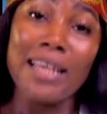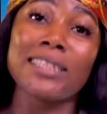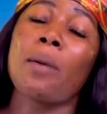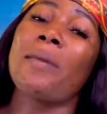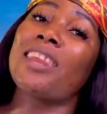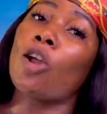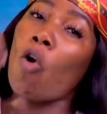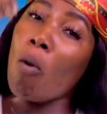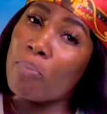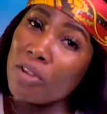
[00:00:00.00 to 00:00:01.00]
Say make they
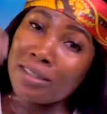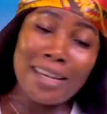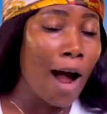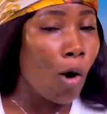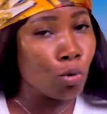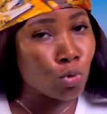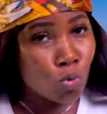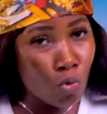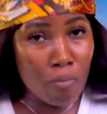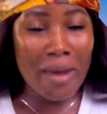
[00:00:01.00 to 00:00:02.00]
go build their own
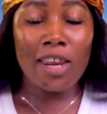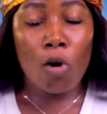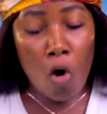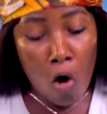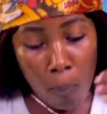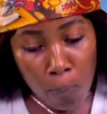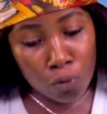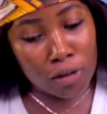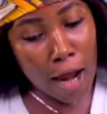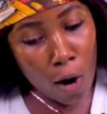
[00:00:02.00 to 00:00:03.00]
school, make they go
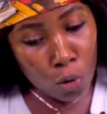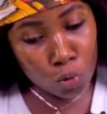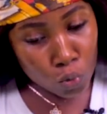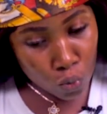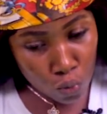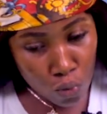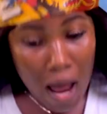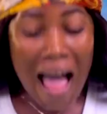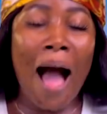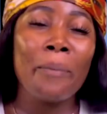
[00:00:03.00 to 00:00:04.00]
open their own school,
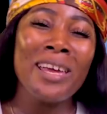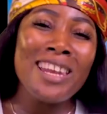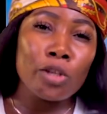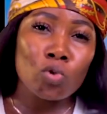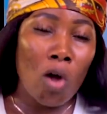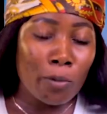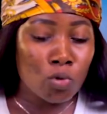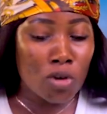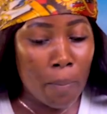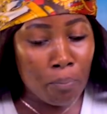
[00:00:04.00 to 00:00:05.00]
and make they stop
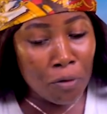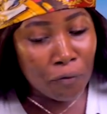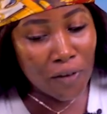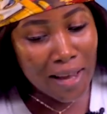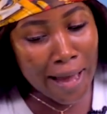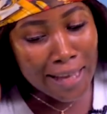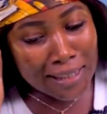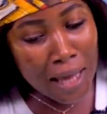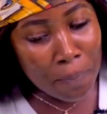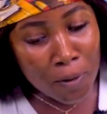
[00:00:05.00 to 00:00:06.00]
to dey put finger
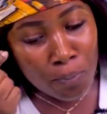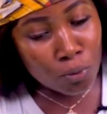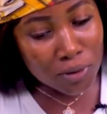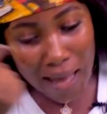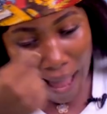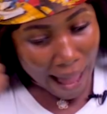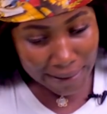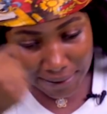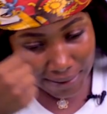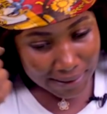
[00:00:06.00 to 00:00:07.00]
inside people's
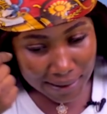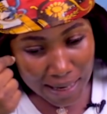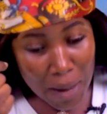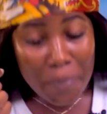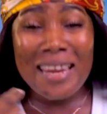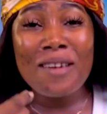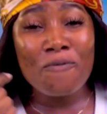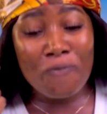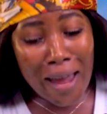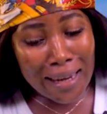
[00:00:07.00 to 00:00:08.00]
eyes. May they
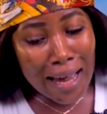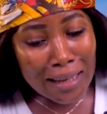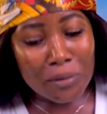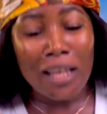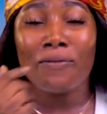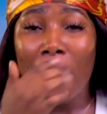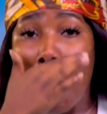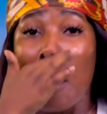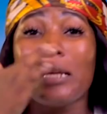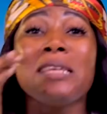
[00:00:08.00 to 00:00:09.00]
find that. In
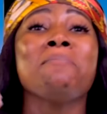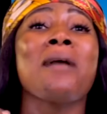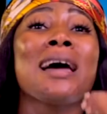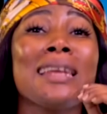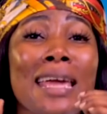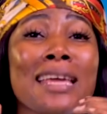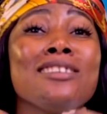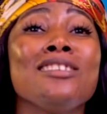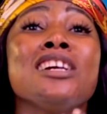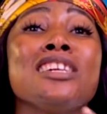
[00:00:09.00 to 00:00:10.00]
fact, the man
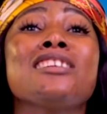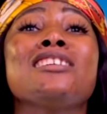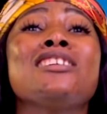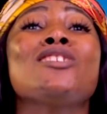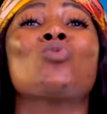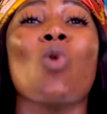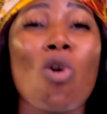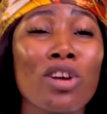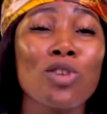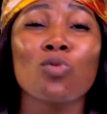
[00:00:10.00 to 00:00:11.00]
he
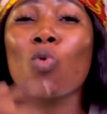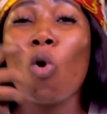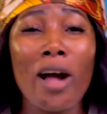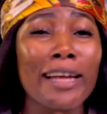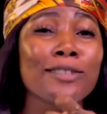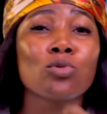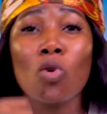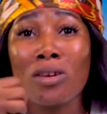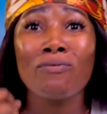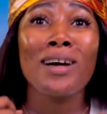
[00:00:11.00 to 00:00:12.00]
talk.
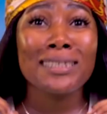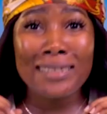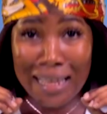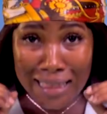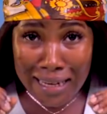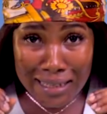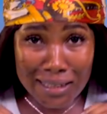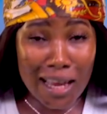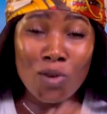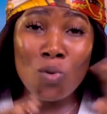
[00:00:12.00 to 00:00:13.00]
If I start like
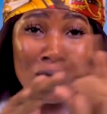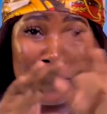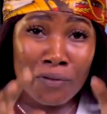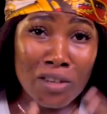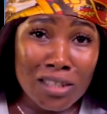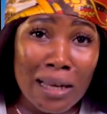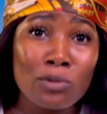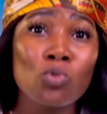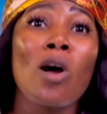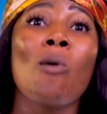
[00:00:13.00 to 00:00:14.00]
this, I no go fit finish
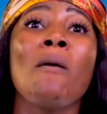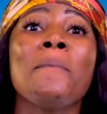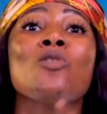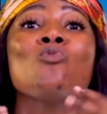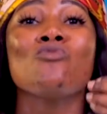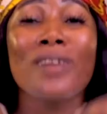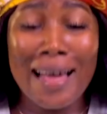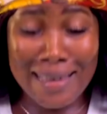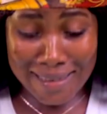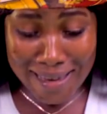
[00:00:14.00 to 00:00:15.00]
am. So I want make
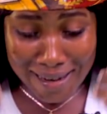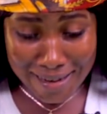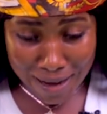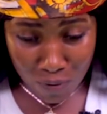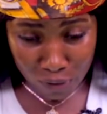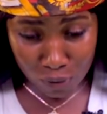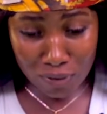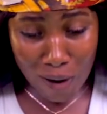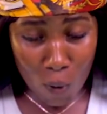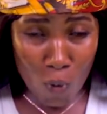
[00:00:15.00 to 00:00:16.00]
una hear am with
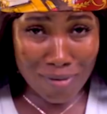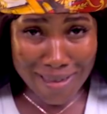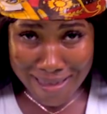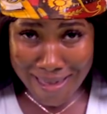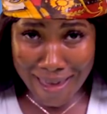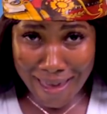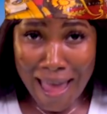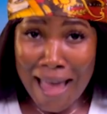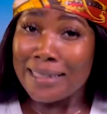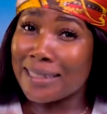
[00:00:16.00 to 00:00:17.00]
una own ear,
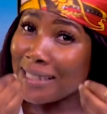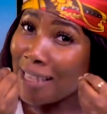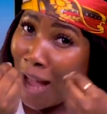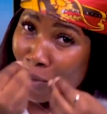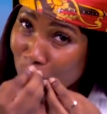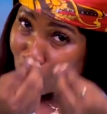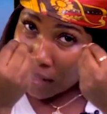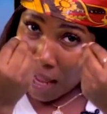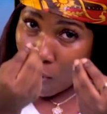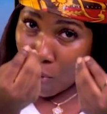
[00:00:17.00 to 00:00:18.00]
see am with
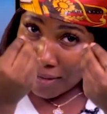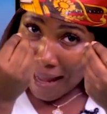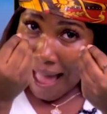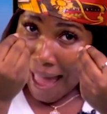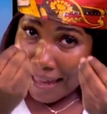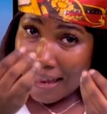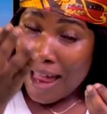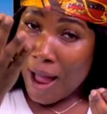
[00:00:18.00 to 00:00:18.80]
una own eye.